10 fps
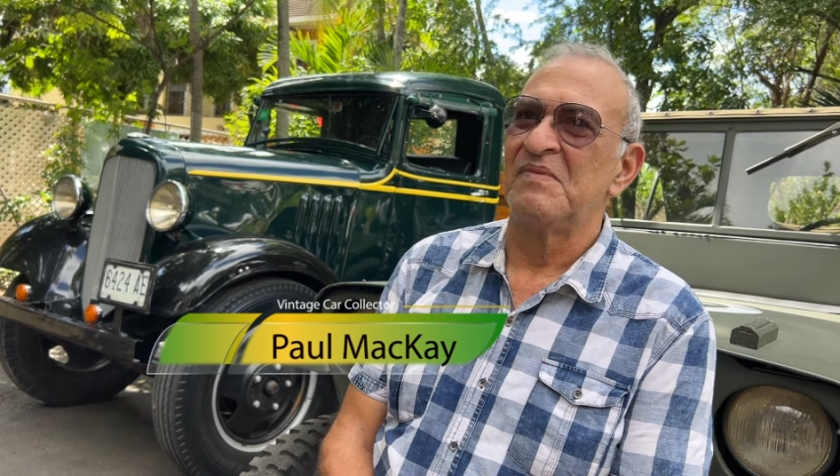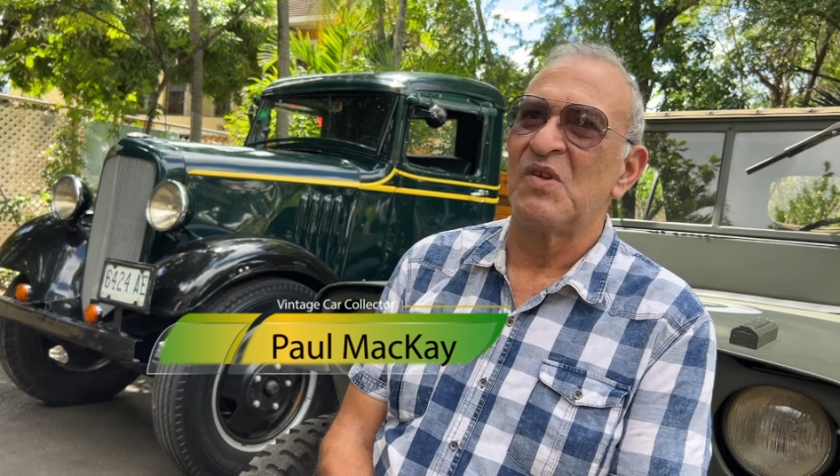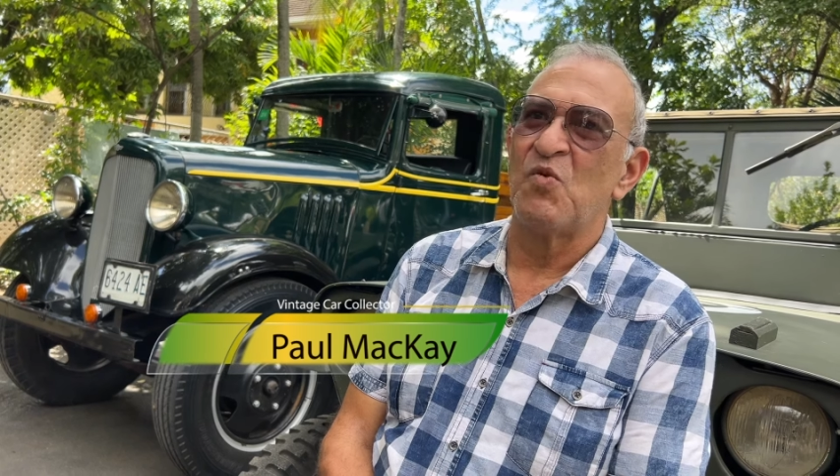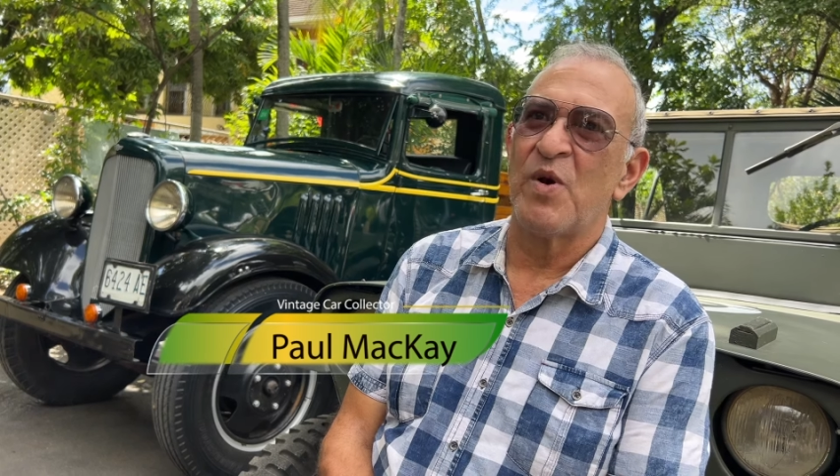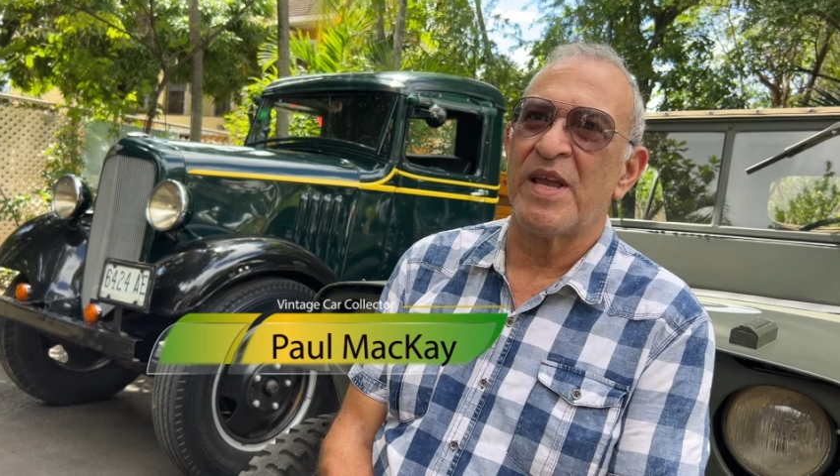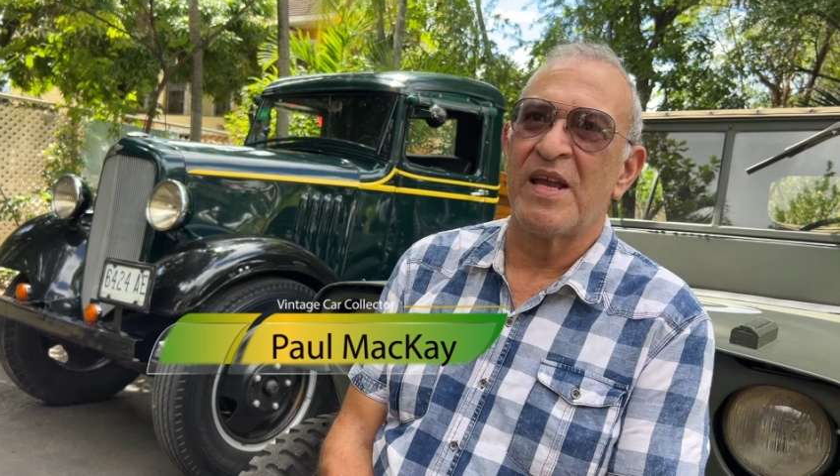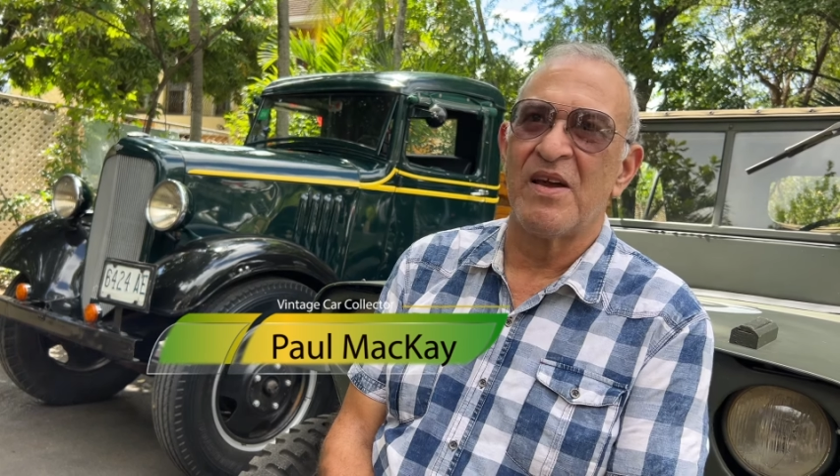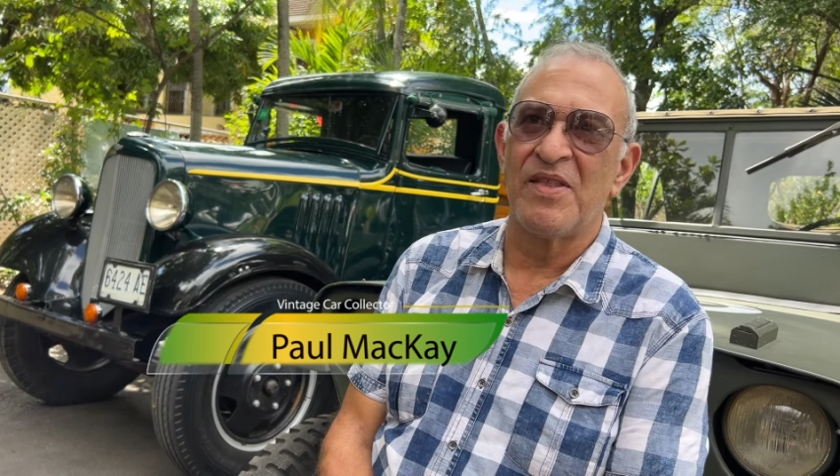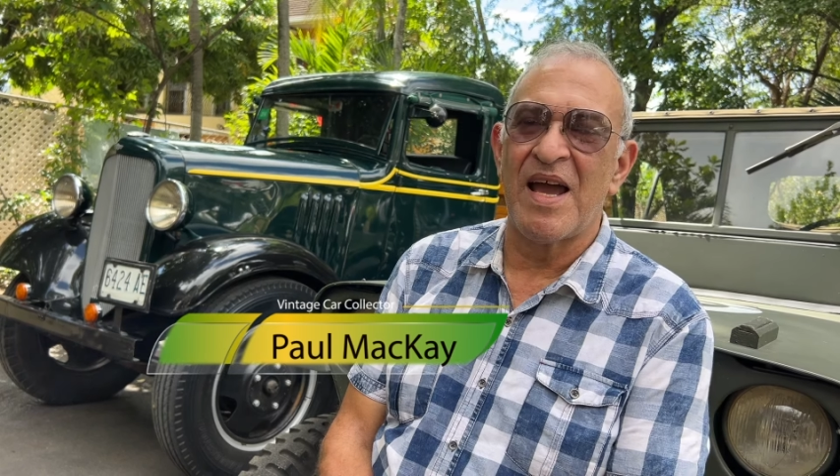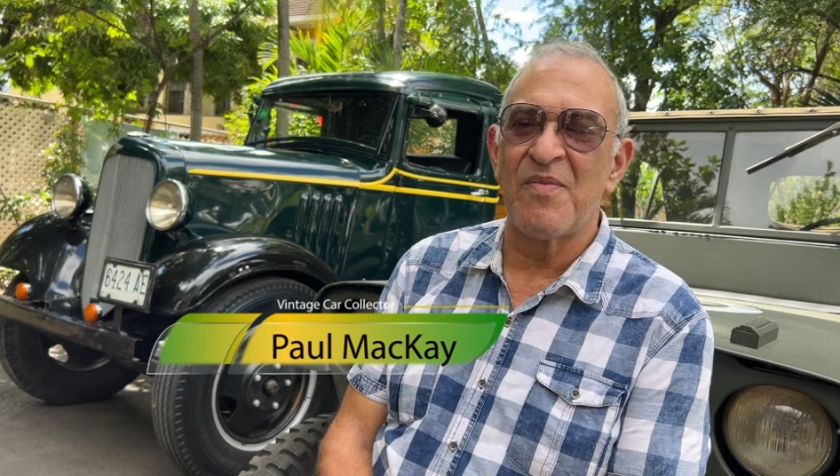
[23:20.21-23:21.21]
working
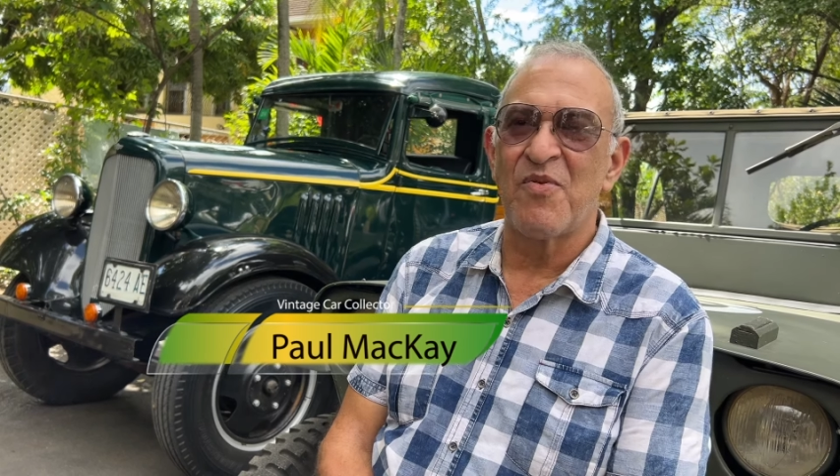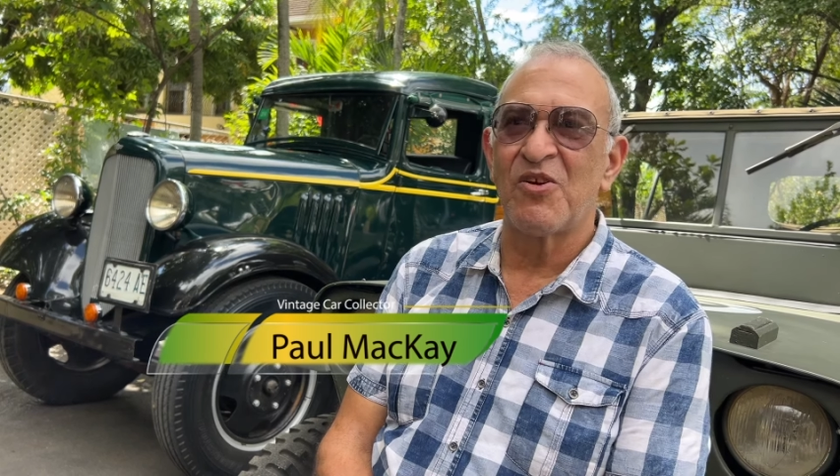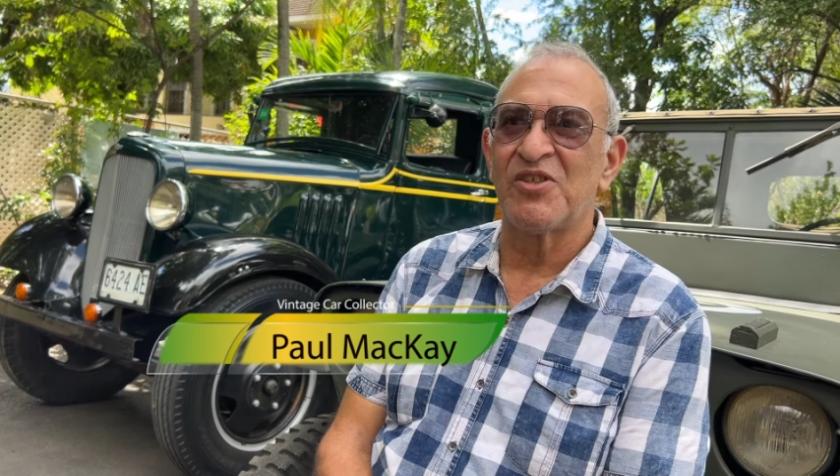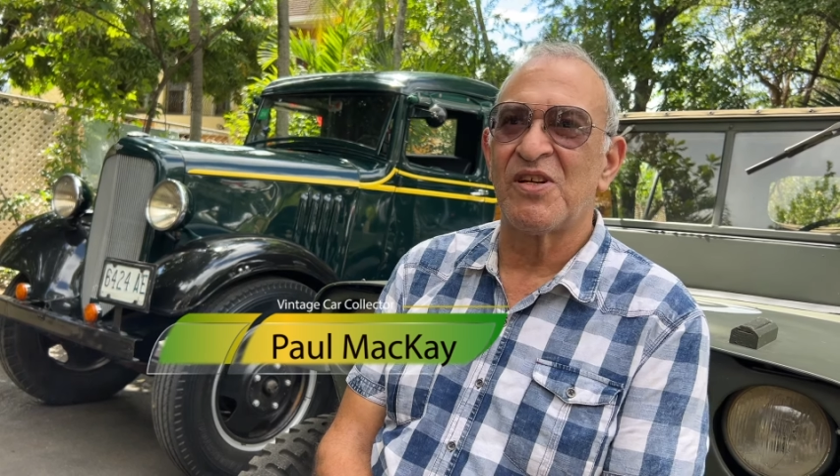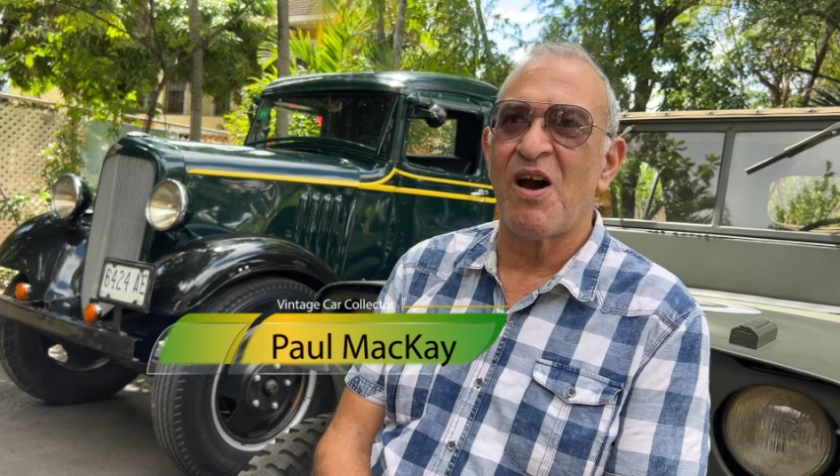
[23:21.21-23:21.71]
on that project